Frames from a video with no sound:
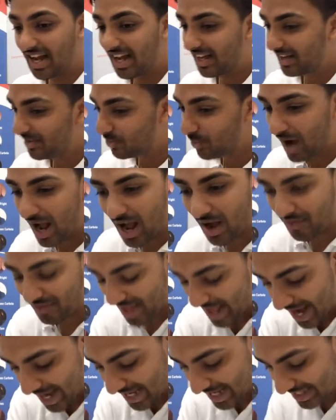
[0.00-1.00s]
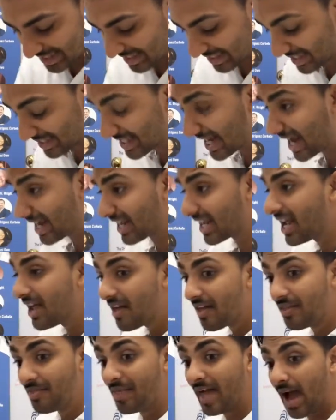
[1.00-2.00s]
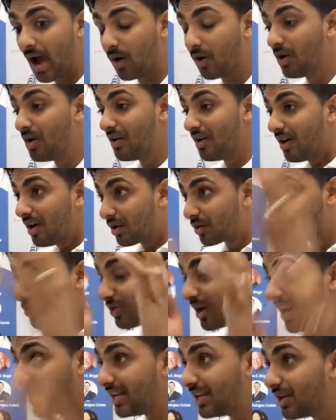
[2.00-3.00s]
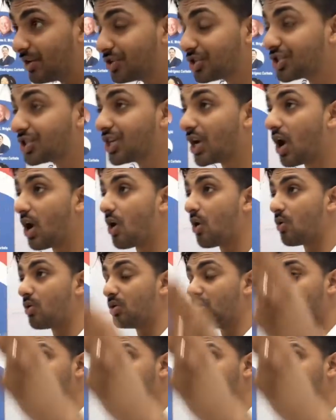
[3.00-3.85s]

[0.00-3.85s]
Wow, that is exciting. And now, radio show